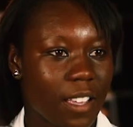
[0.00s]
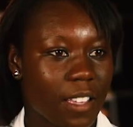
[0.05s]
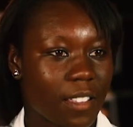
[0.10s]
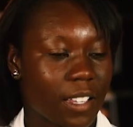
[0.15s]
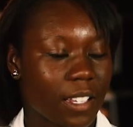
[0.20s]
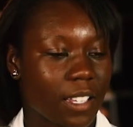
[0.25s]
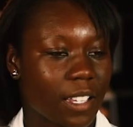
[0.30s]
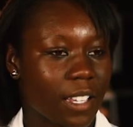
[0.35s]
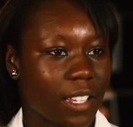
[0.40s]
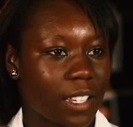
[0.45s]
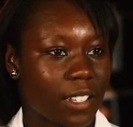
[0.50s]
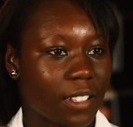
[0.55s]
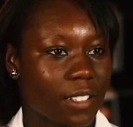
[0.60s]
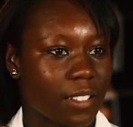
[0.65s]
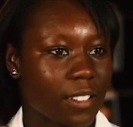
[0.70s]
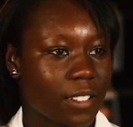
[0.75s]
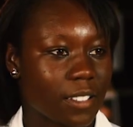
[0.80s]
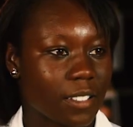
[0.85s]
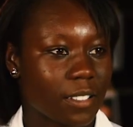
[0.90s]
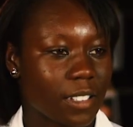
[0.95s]
I can't
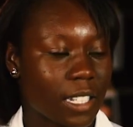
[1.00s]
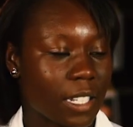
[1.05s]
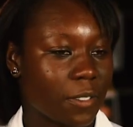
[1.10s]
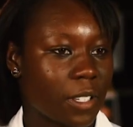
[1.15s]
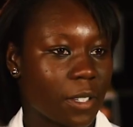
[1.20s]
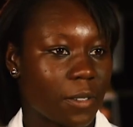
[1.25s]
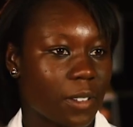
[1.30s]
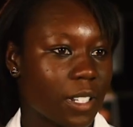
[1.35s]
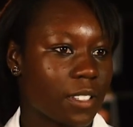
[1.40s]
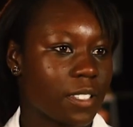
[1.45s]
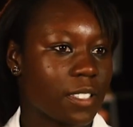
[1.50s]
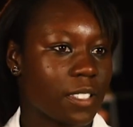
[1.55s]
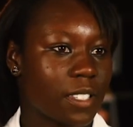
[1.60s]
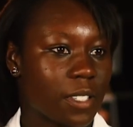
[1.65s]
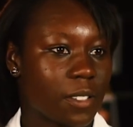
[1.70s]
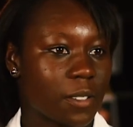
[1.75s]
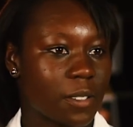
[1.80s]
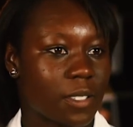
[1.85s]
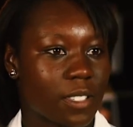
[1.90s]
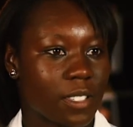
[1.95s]
give you an
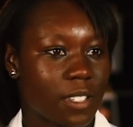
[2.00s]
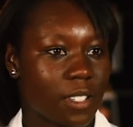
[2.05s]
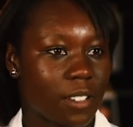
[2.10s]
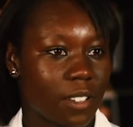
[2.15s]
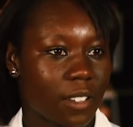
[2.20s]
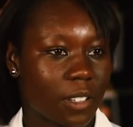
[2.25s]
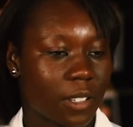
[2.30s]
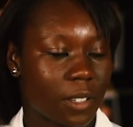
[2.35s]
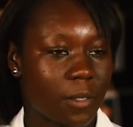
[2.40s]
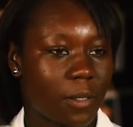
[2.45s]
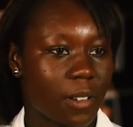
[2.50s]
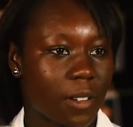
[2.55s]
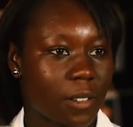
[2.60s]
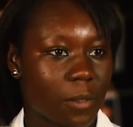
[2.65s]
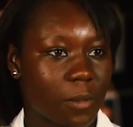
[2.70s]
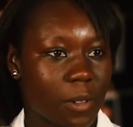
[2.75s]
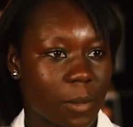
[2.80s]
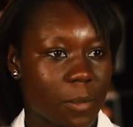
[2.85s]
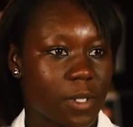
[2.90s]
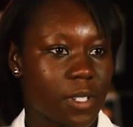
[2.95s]
excuse to not go out
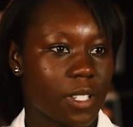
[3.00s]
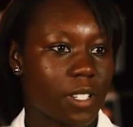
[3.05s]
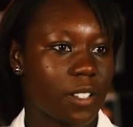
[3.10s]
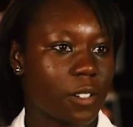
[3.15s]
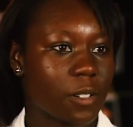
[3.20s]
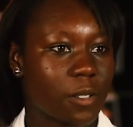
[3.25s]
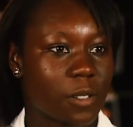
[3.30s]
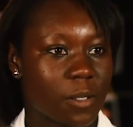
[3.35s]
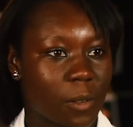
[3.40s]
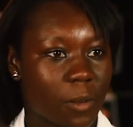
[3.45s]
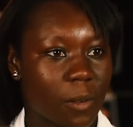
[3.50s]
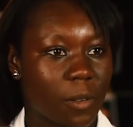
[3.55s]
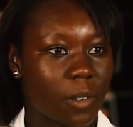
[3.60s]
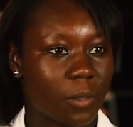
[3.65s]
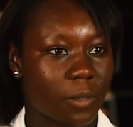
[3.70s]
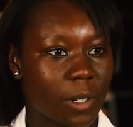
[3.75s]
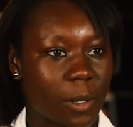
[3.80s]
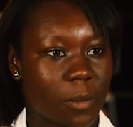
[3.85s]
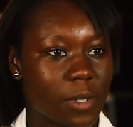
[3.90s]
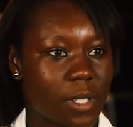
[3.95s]
and represent your school and
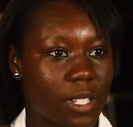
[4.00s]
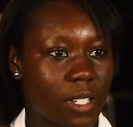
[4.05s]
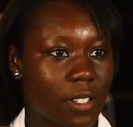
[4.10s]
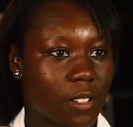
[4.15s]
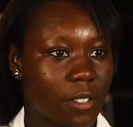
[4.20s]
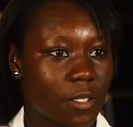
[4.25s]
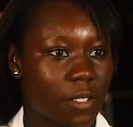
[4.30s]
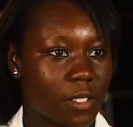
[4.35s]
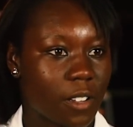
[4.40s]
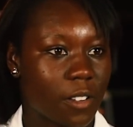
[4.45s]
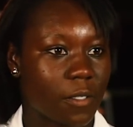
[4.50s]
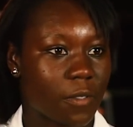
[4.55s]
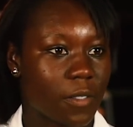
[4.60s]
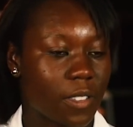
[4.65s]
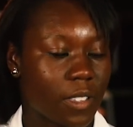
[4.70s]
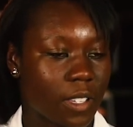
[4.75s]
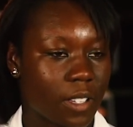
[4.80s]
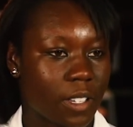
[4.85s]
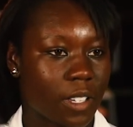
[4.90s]
represent yourself in the